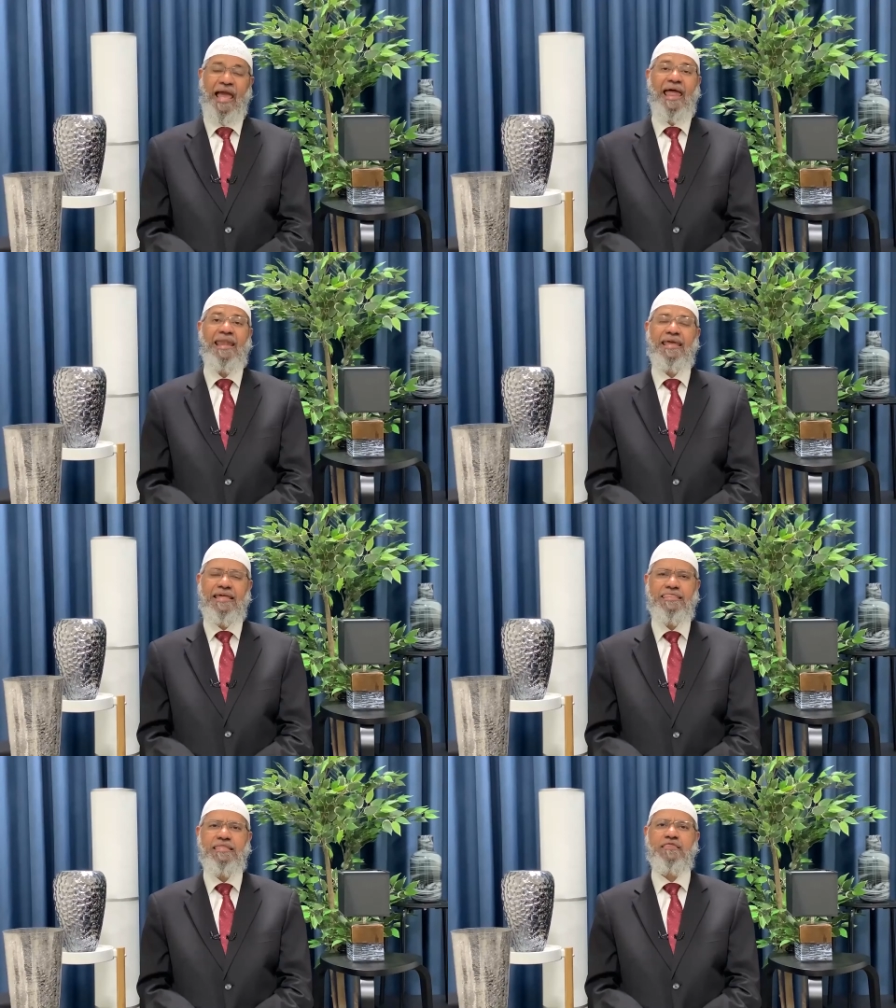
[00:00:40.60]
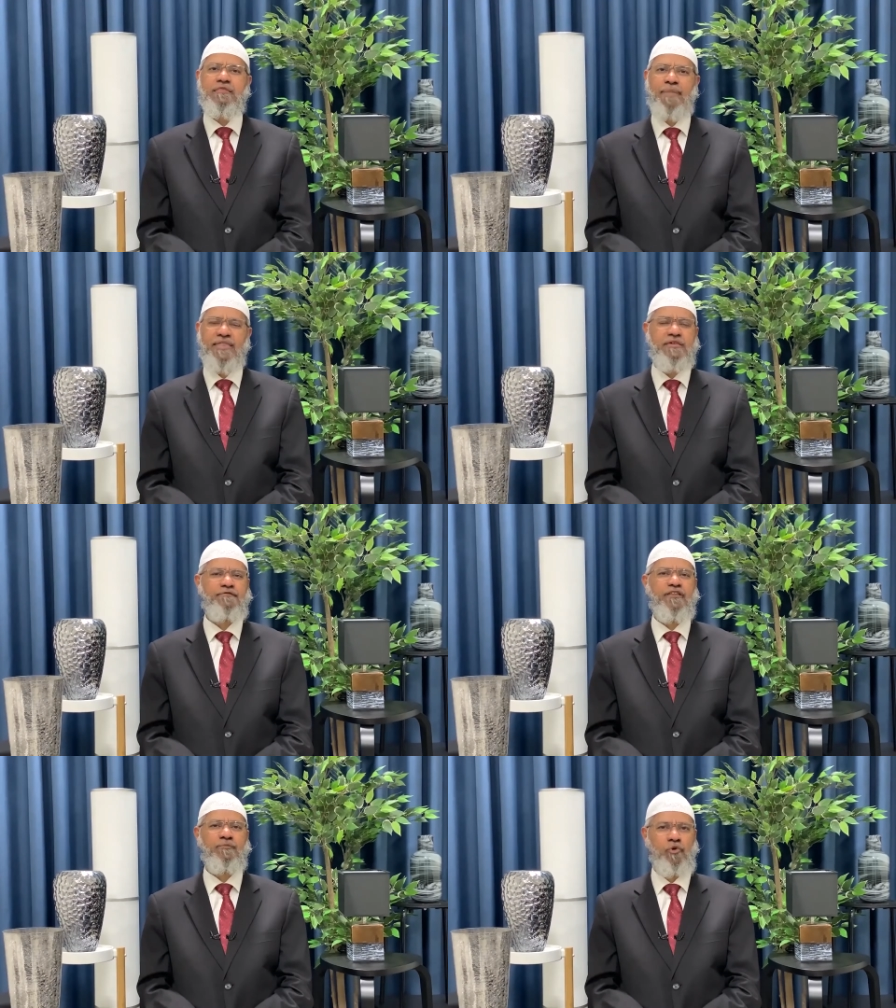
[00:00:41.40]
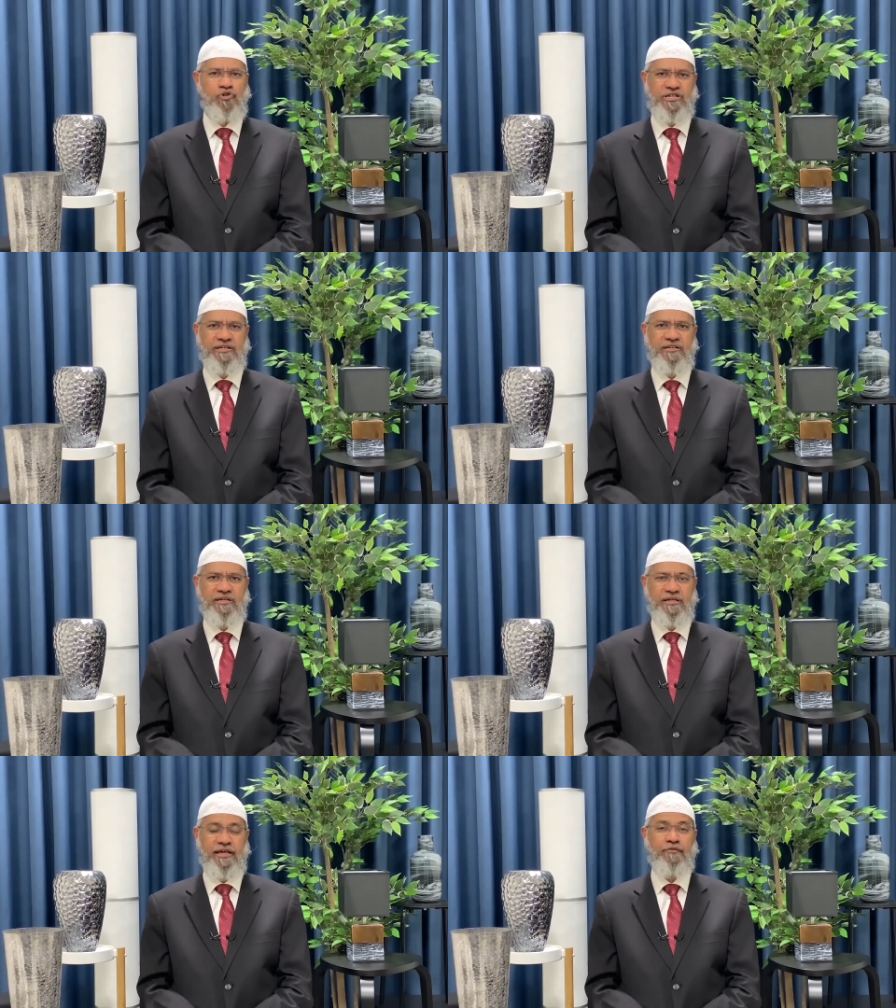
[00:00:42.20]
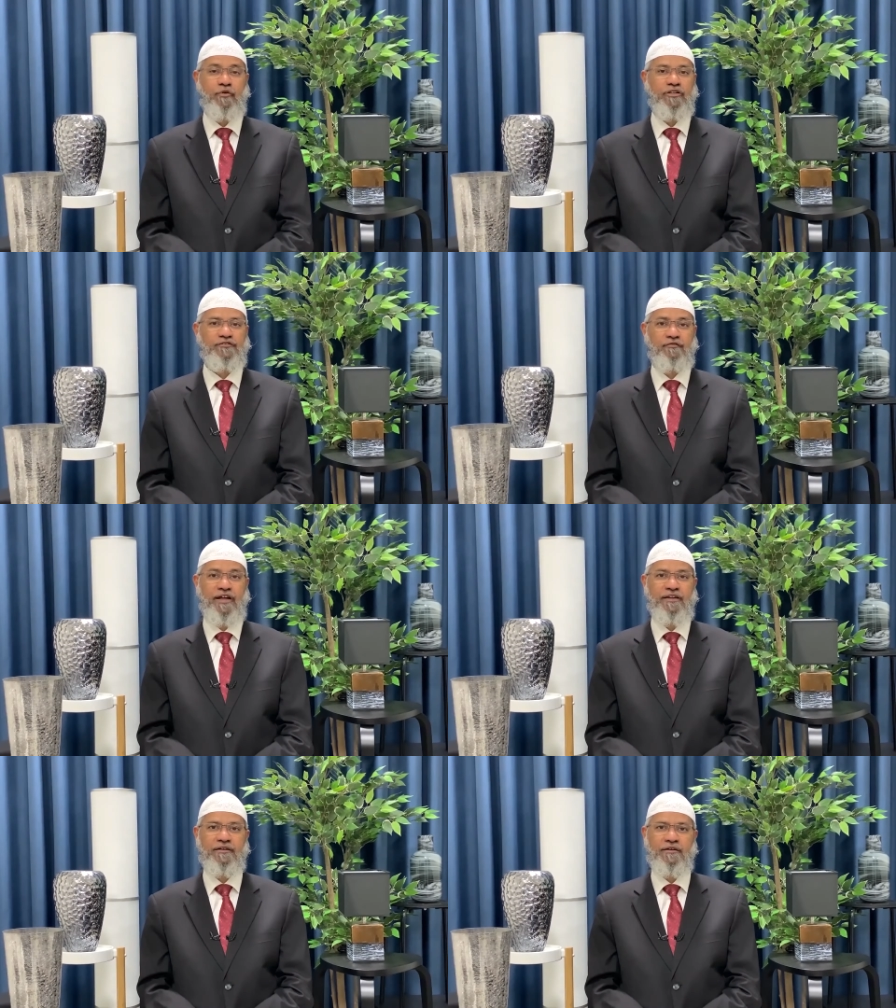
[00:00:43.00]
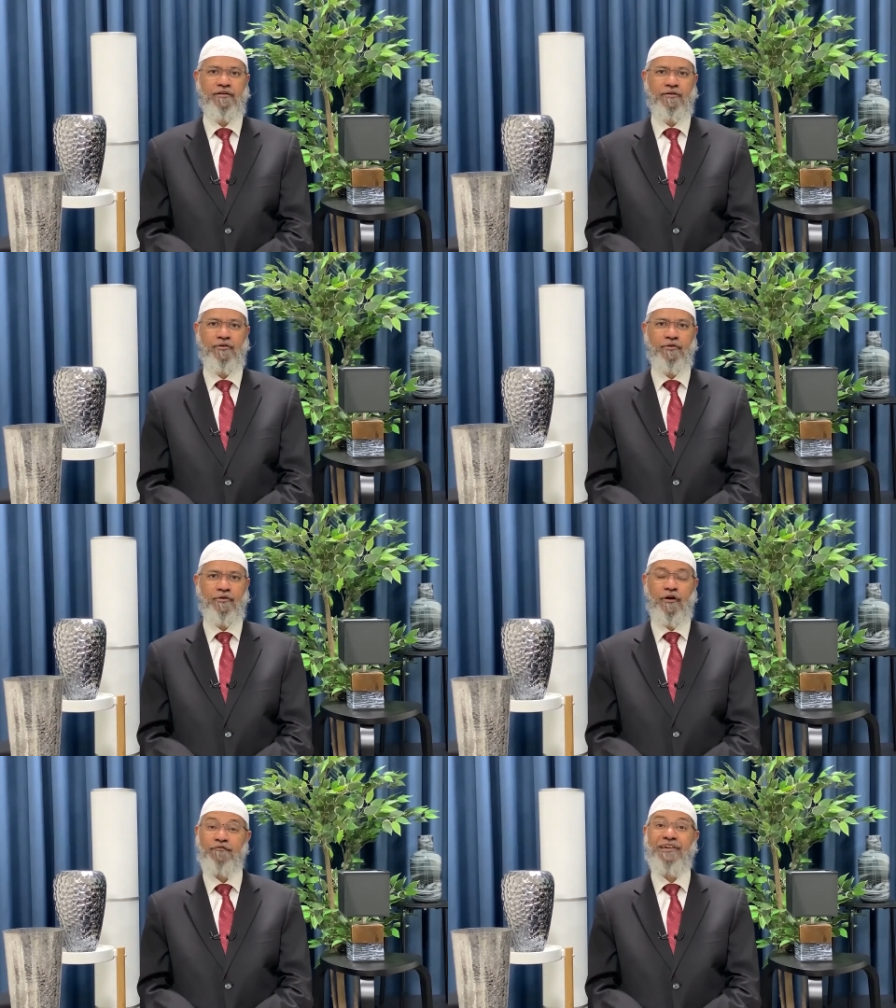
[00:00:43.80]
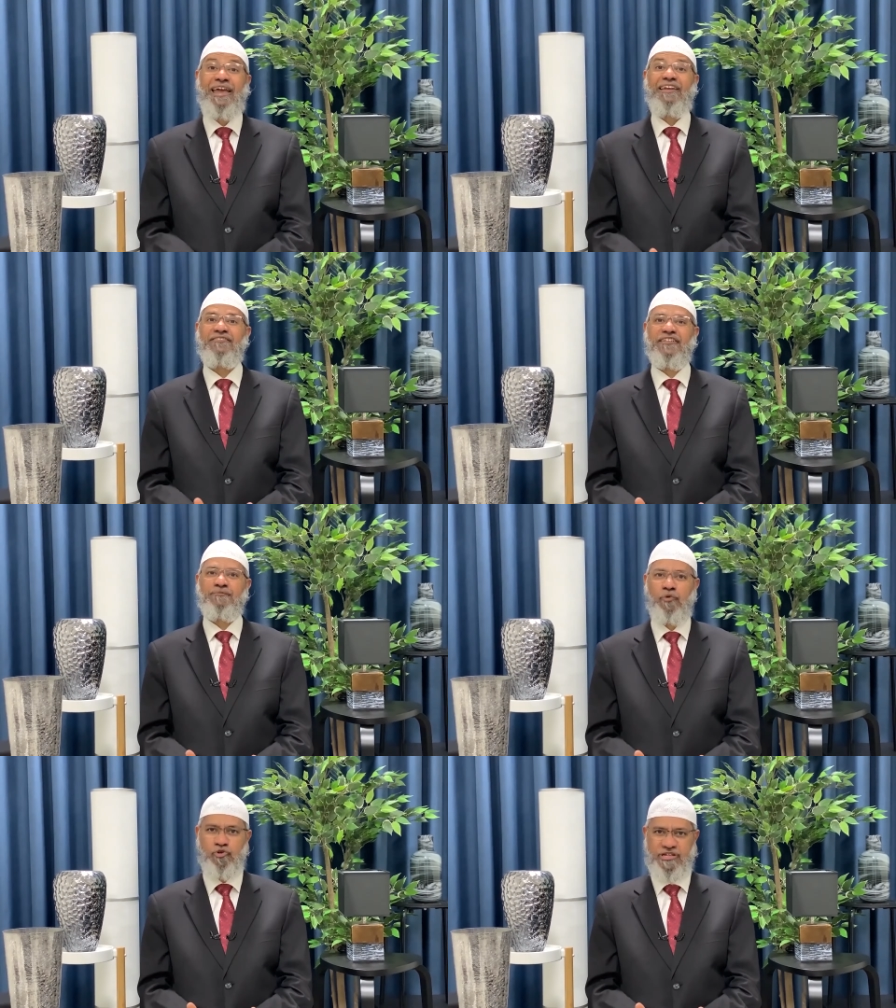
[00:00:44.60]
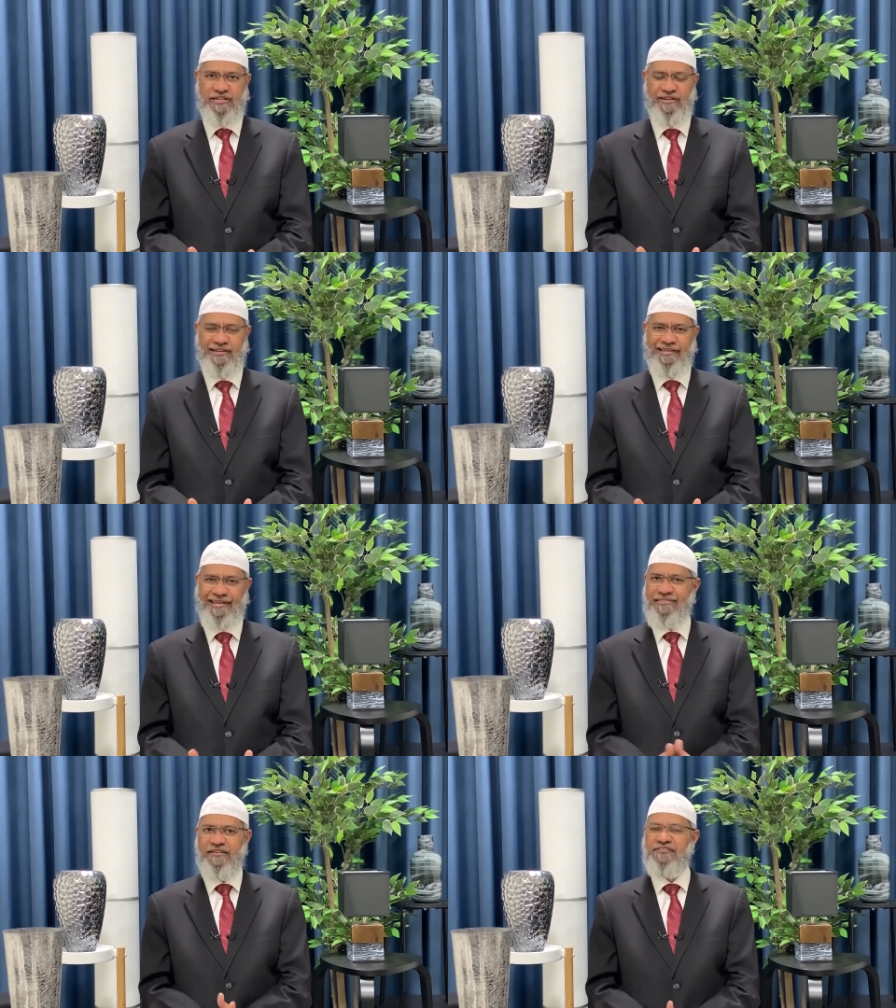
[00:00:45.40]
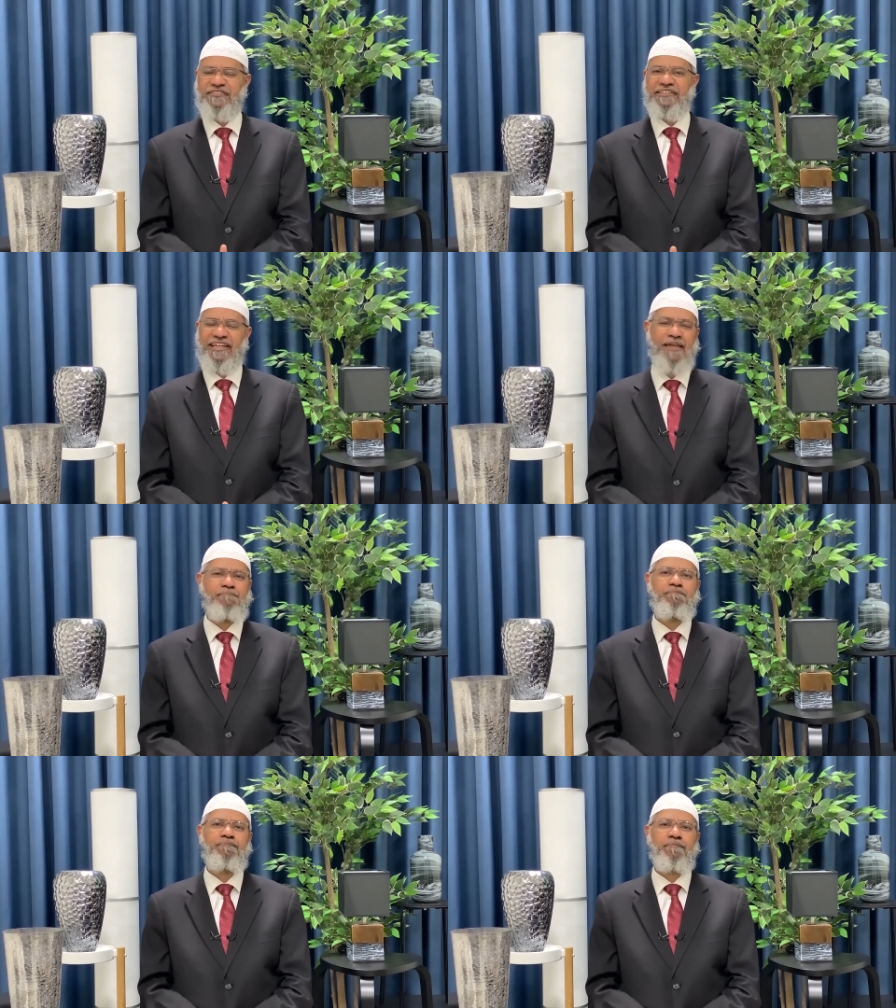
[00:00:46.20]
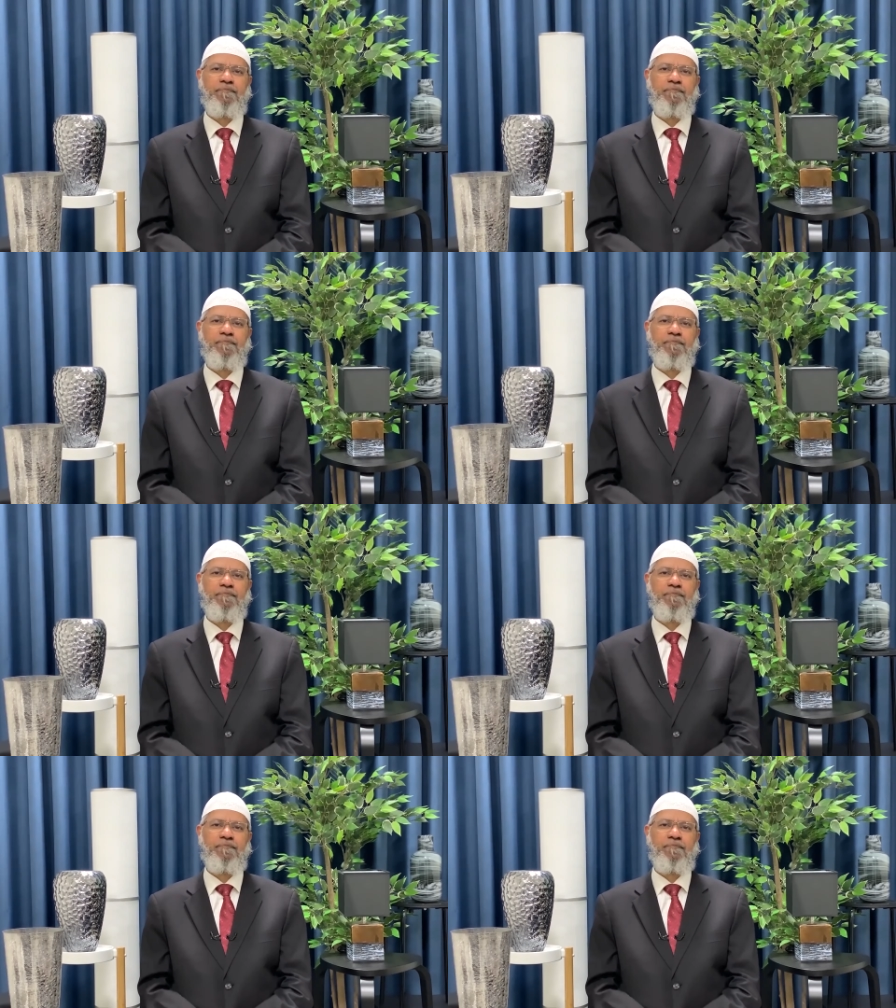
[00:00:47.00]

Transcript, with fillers: And in this massive explosion, it was one of the greatest explosions in the recent time,